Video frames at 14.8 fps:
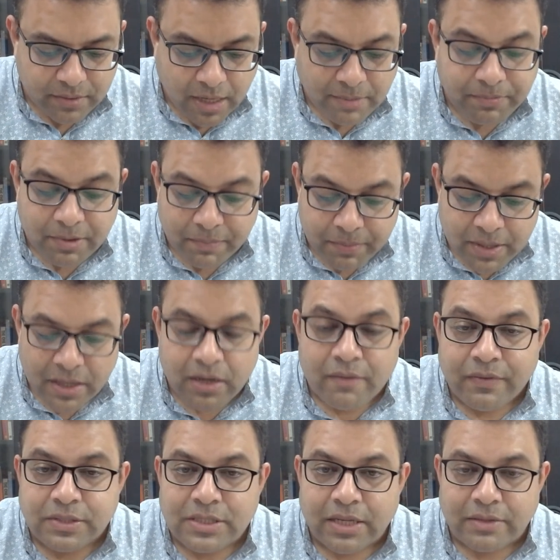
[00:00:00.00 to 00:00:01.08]
and prepare
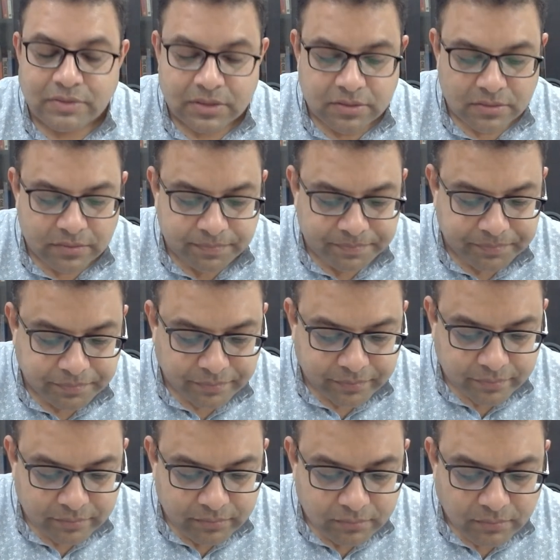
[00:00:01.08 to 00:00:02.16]
ourselves.
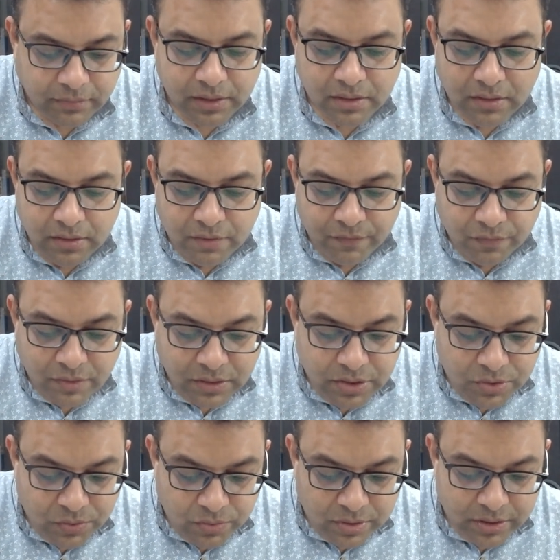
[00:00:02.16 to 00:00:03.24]
Verse
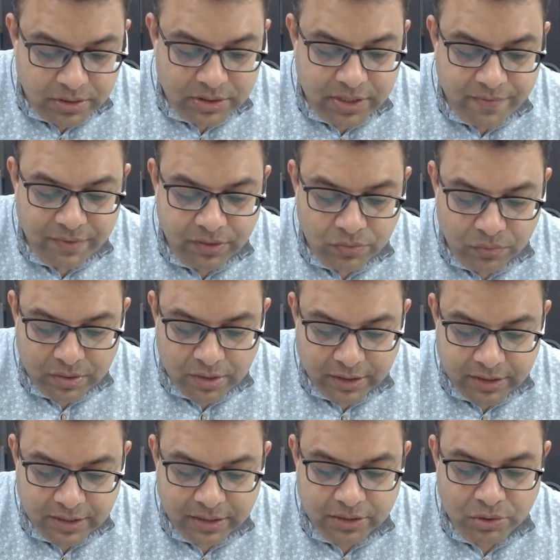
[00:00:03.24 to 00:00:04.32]
two thirty-seven to
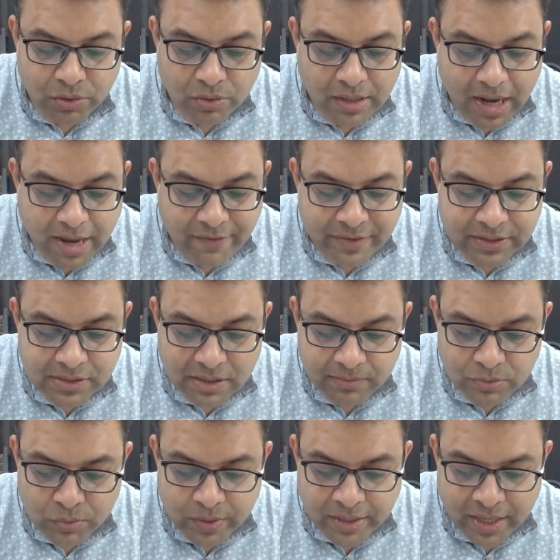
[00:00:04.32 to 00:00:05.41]
thirty-eight. Your life has
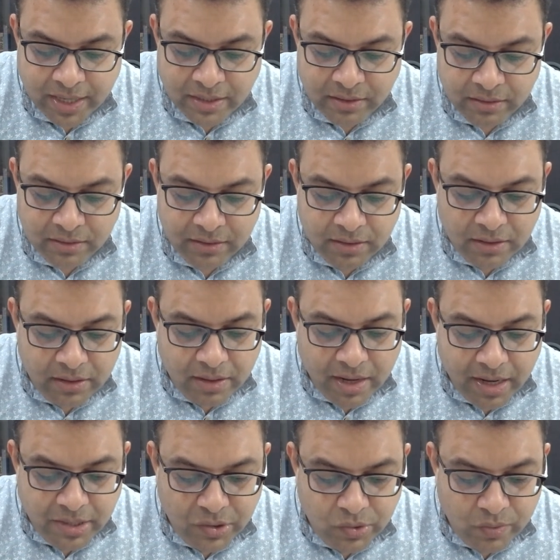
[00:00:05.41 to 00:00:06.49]
come to an end
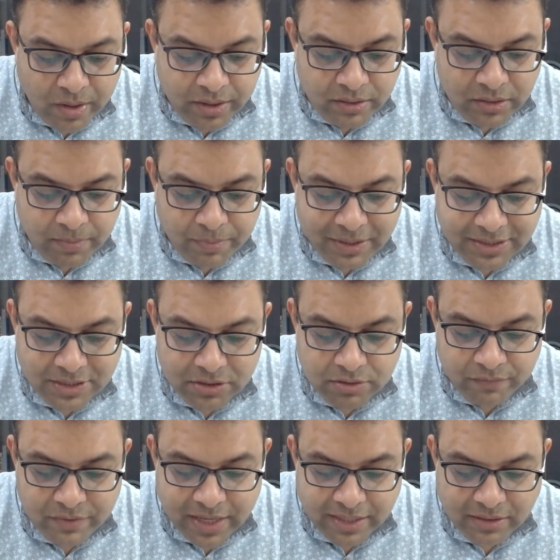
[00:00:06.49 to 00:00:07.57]
and you are in the presence
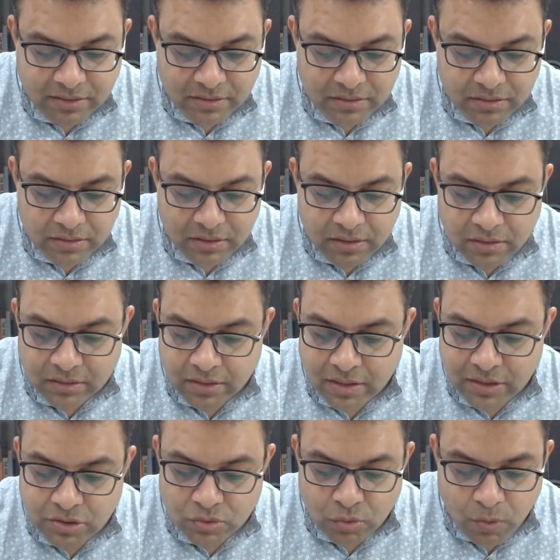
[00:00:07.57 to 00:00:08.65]
of death. There
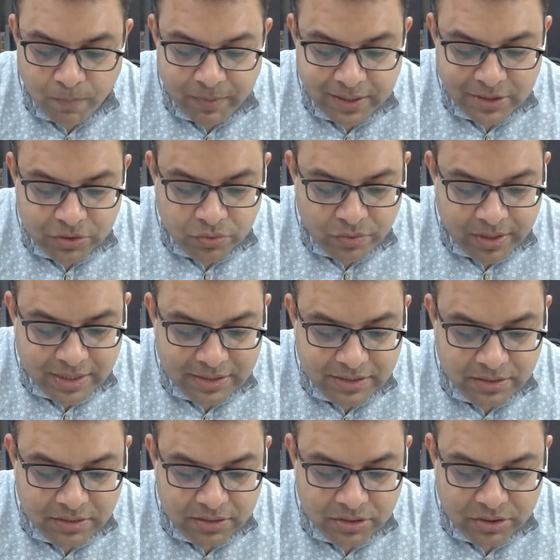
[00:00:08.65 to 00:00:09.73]
is no place to rest
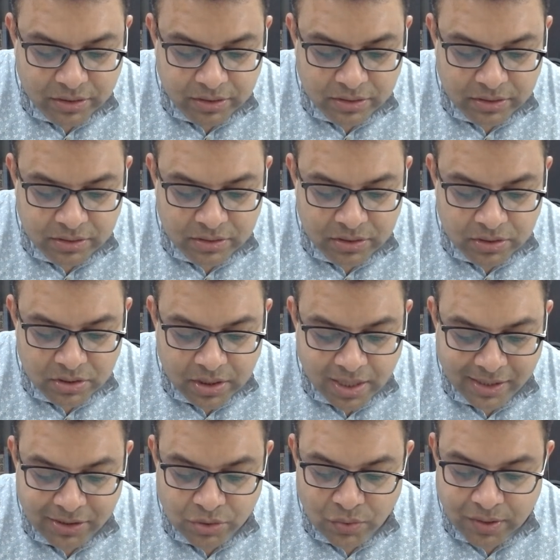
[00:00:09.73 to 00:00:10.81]
in this journey
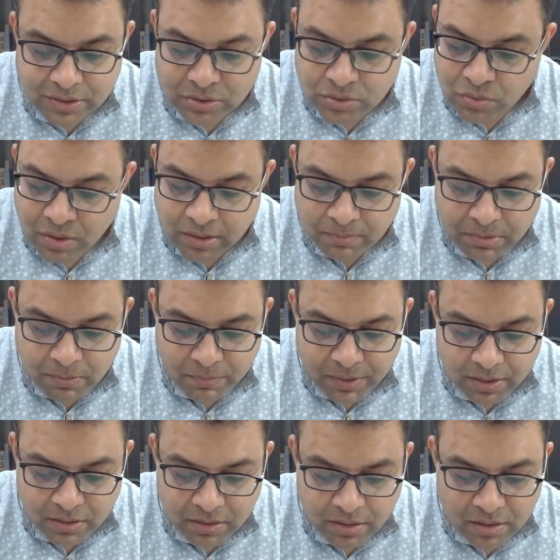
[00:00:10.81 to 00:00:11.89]
and you are so
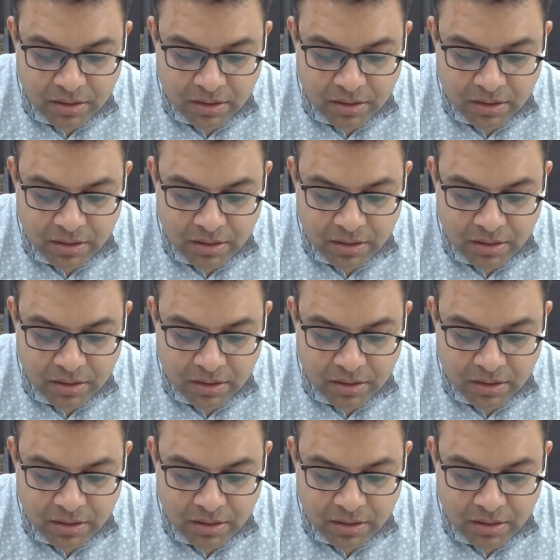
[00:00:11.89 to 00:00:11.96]
unprepared.